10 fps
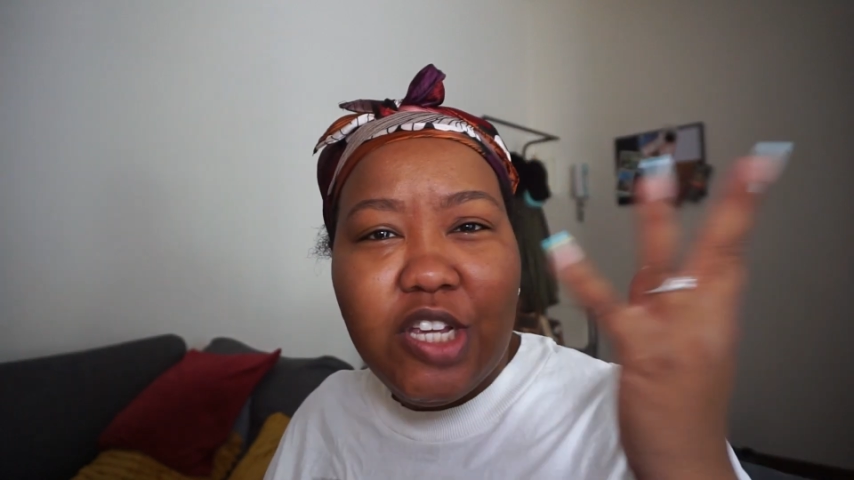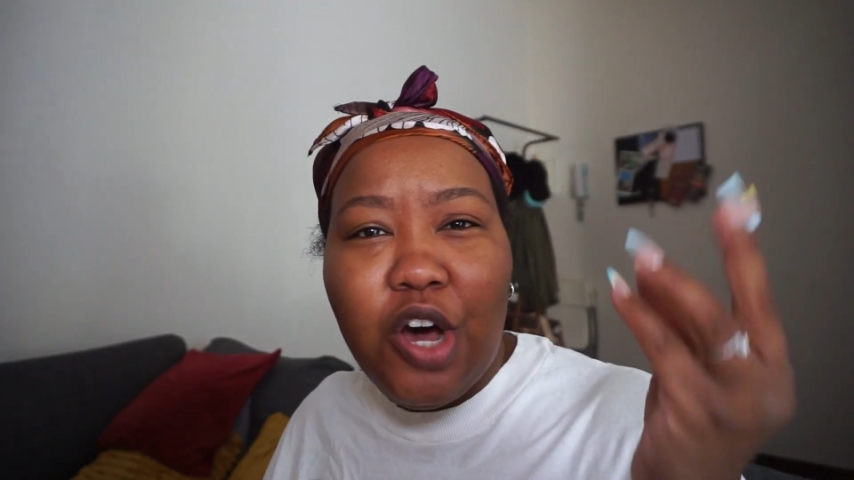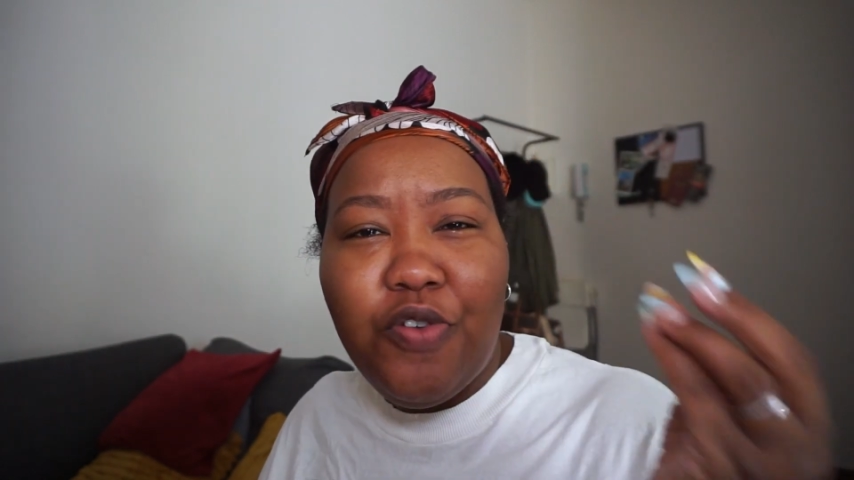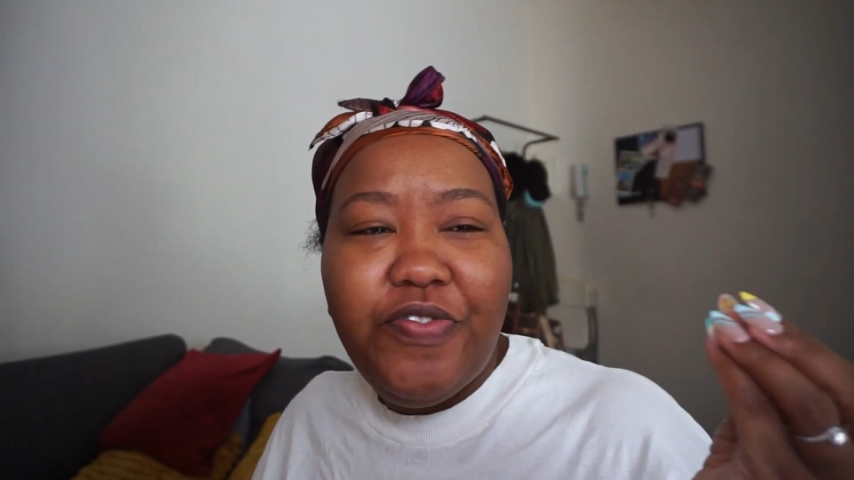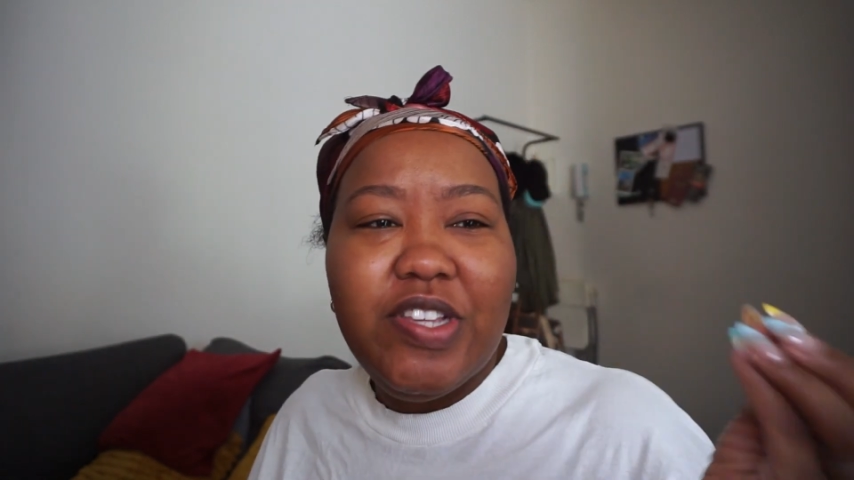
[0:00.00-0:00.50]

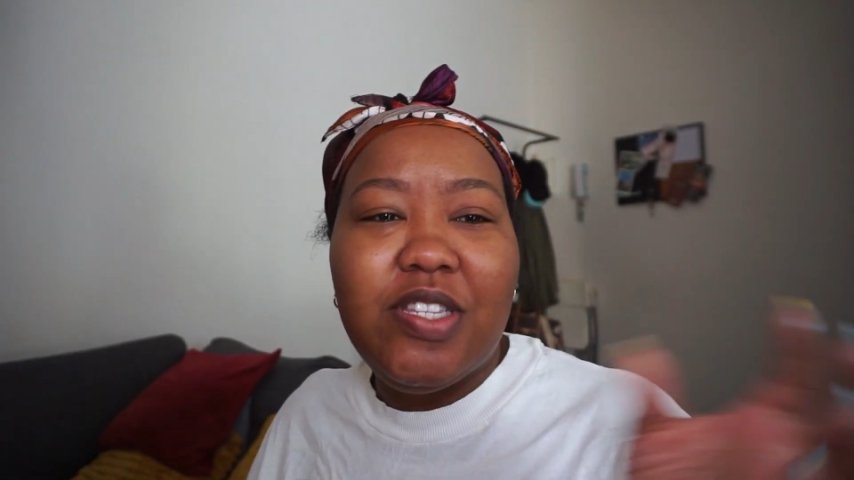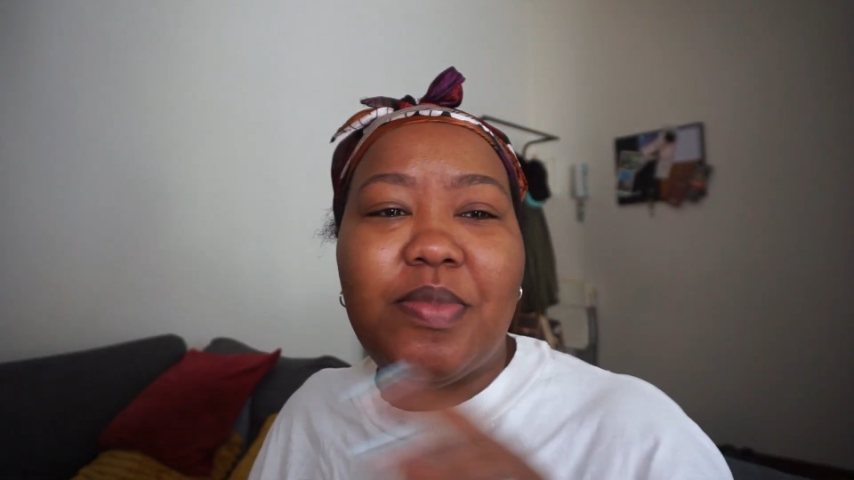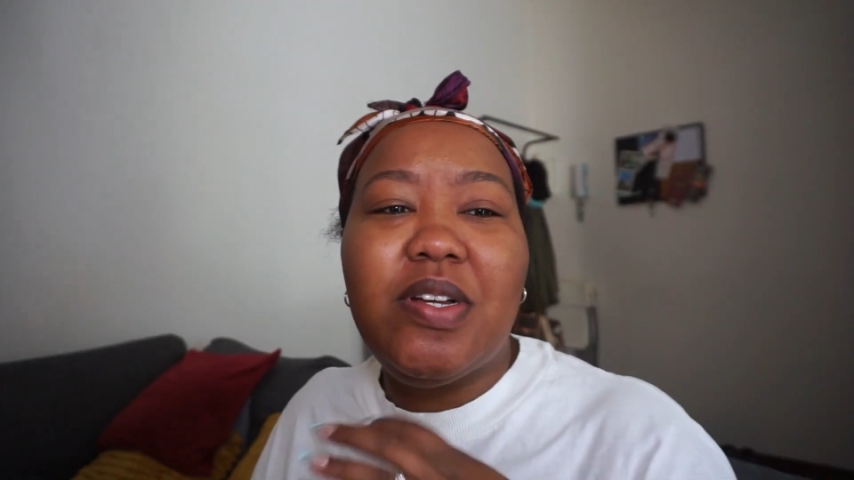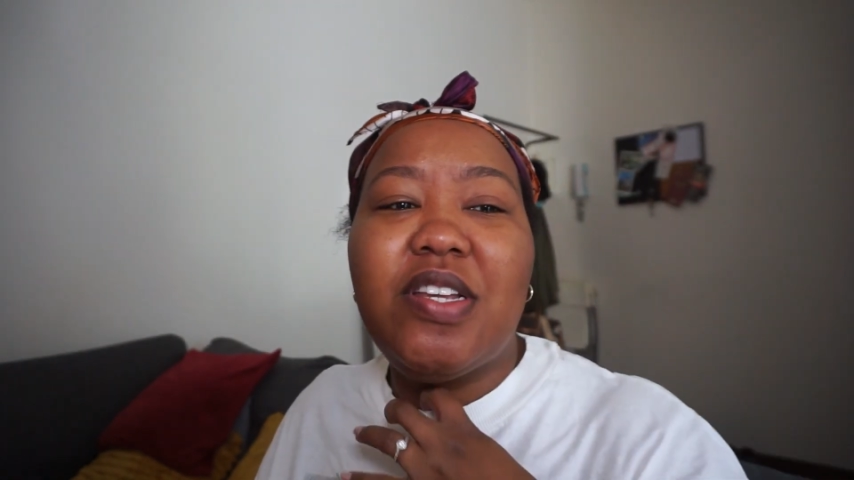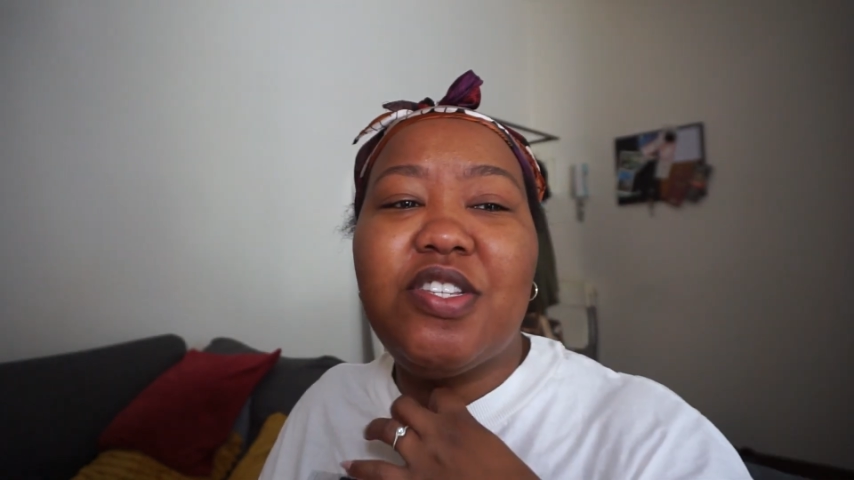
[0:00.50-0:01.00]
how
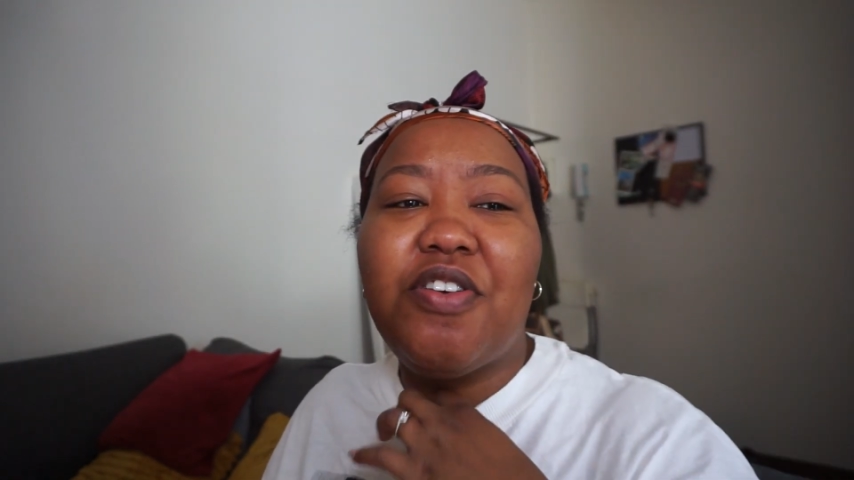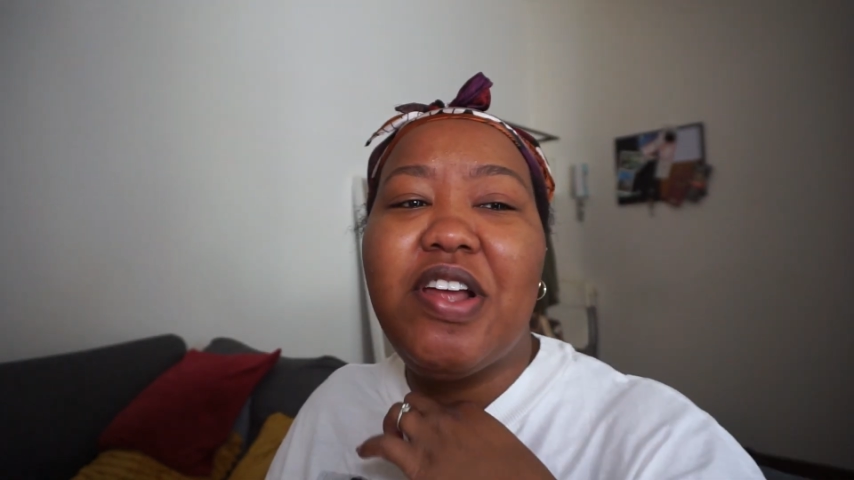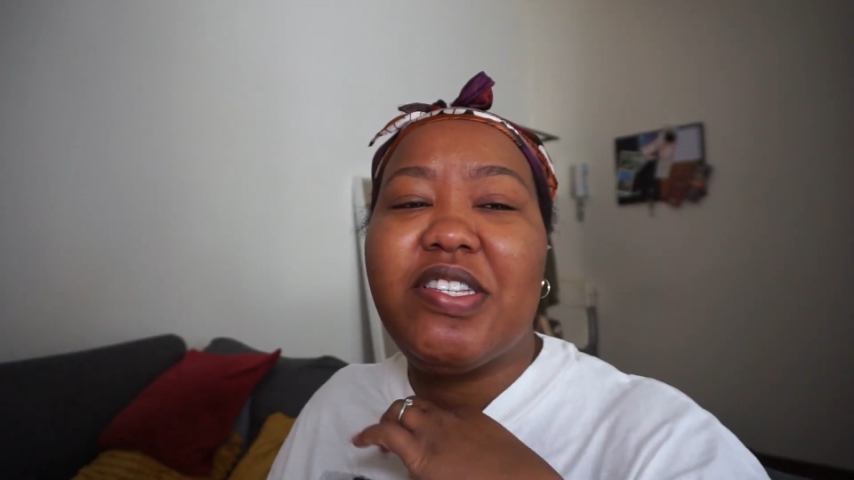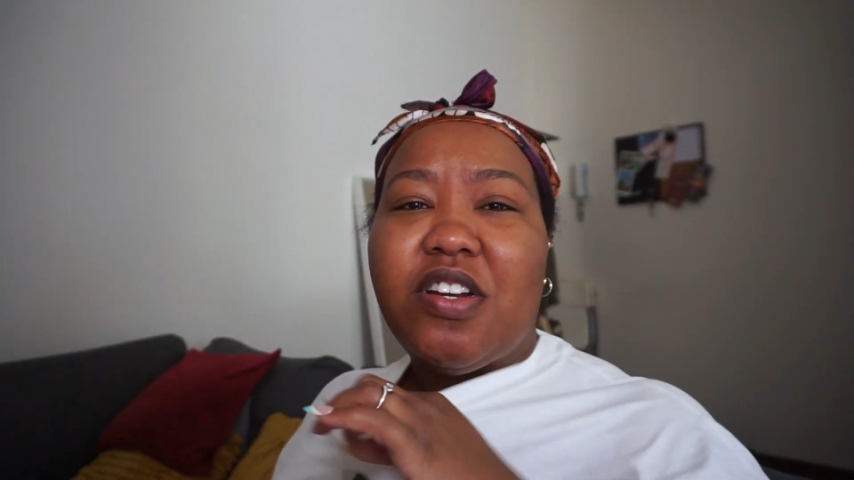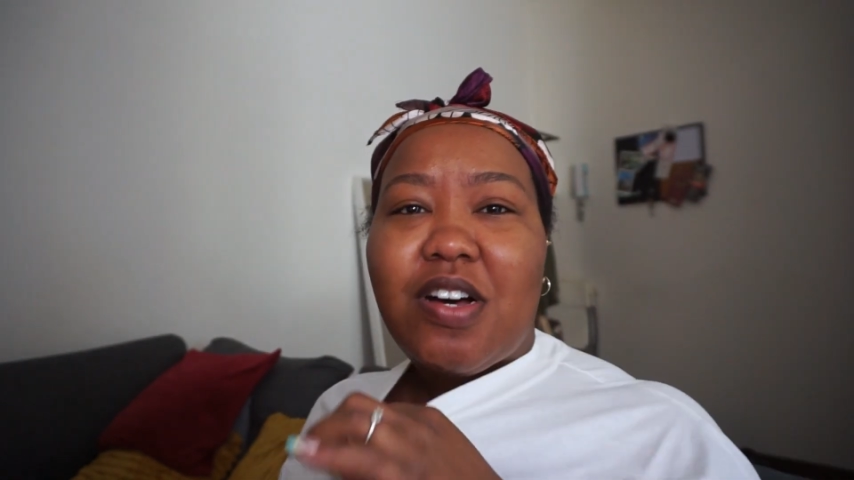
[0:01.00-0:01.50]
feasible this
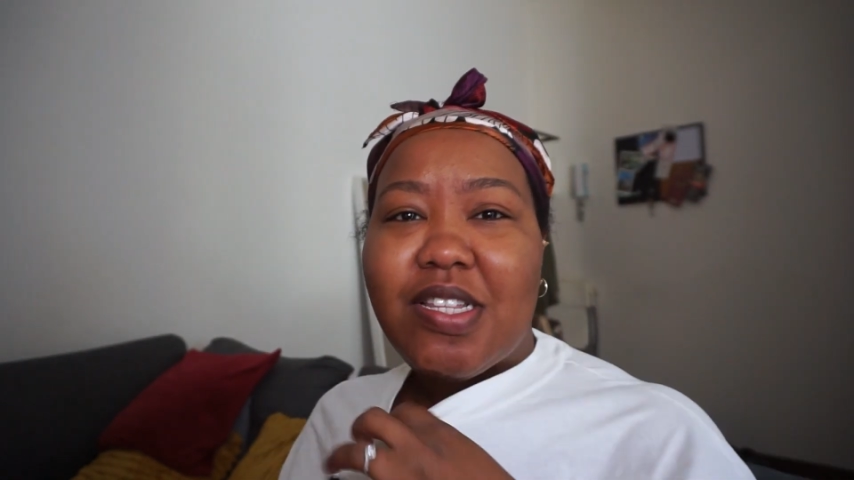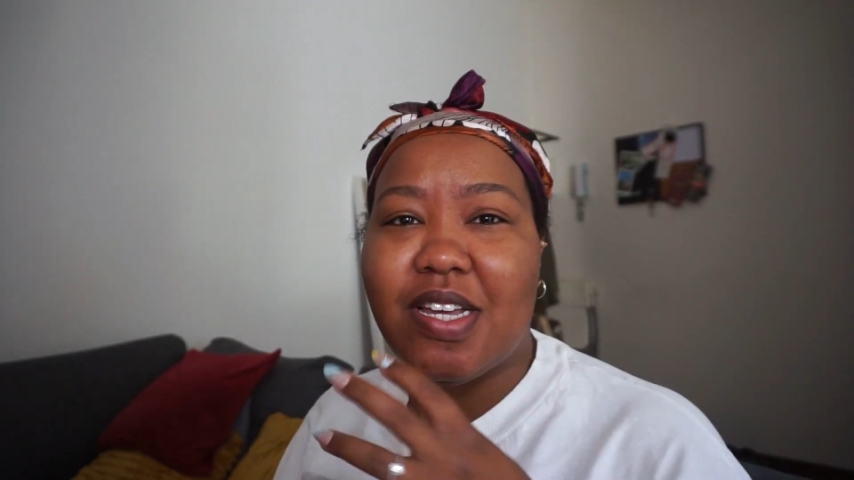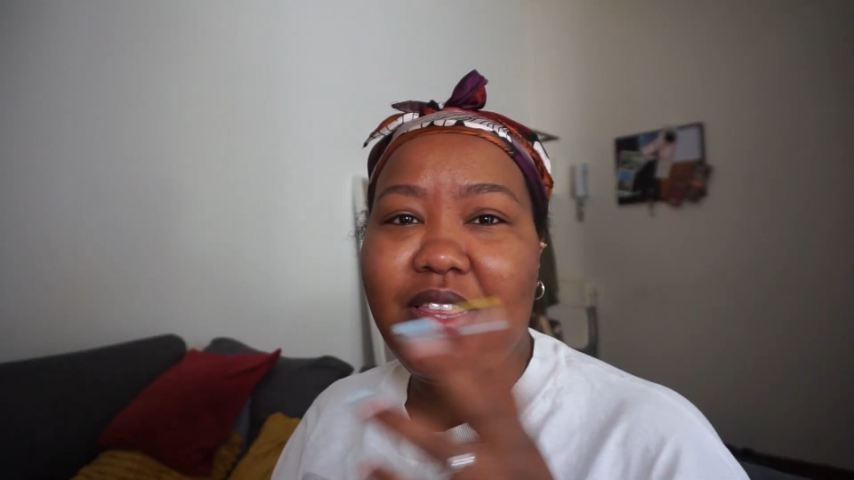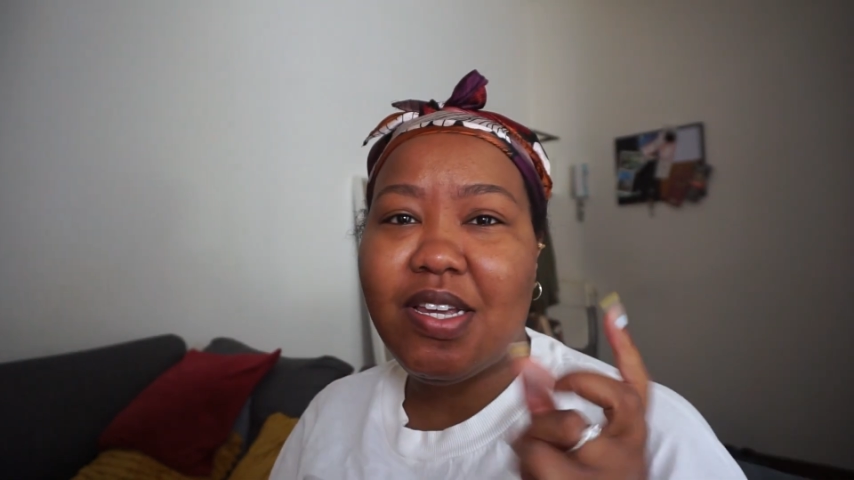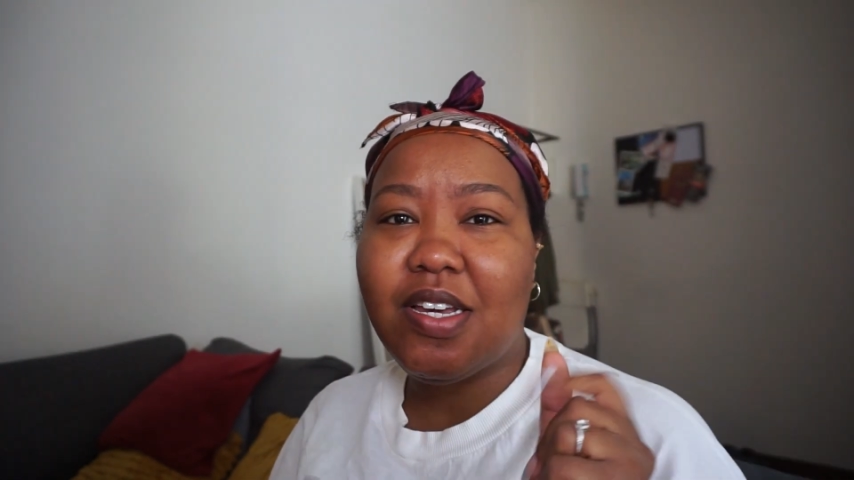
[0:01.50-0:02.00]
creating
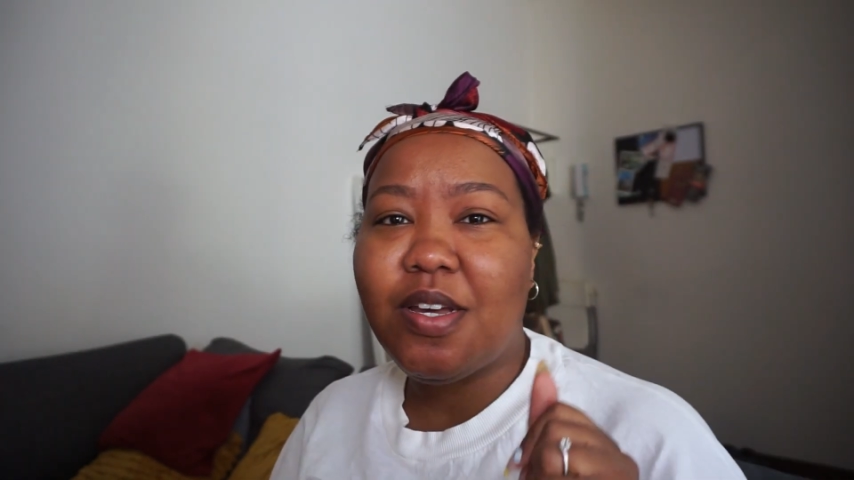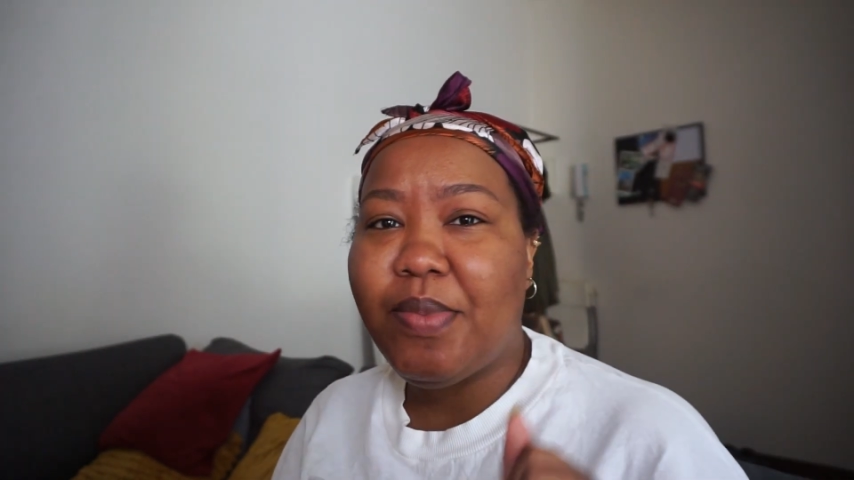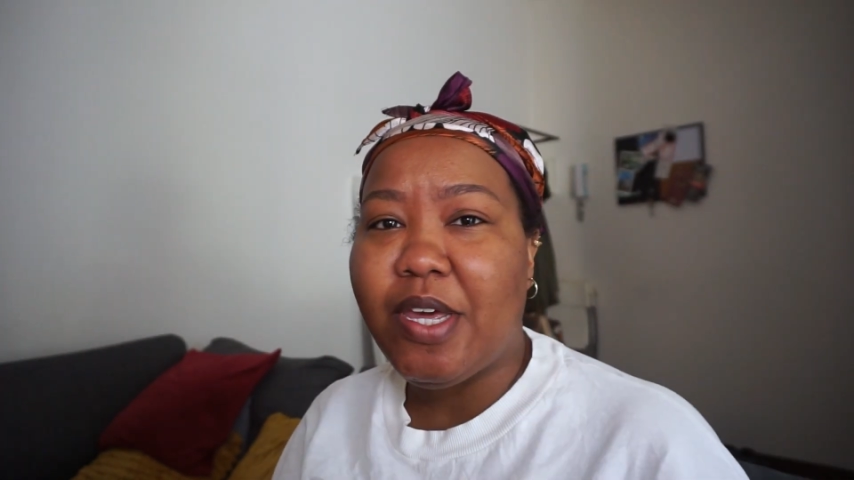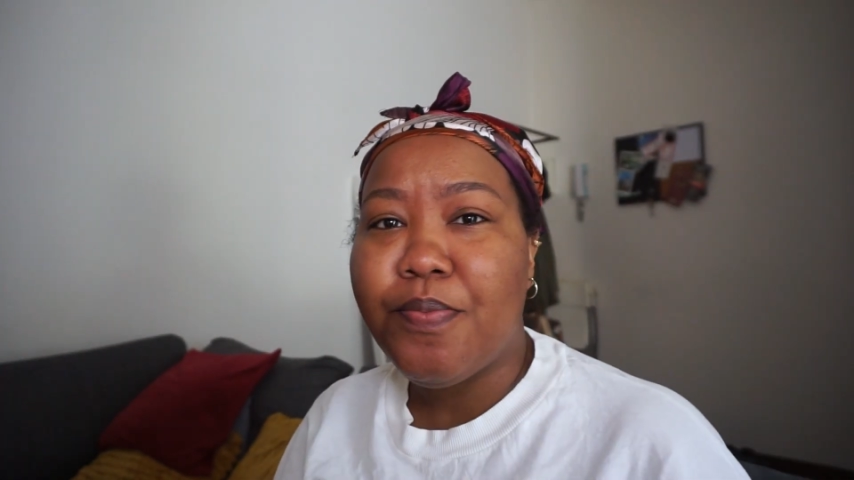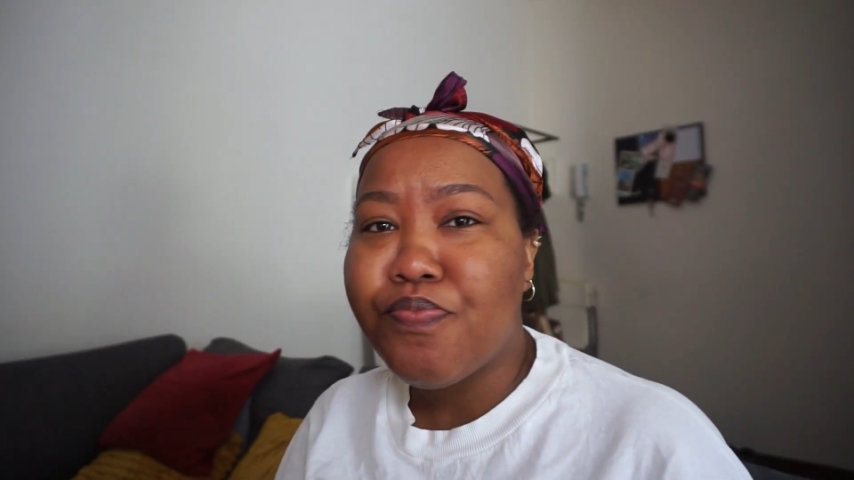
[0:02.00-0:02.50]
content thing could be.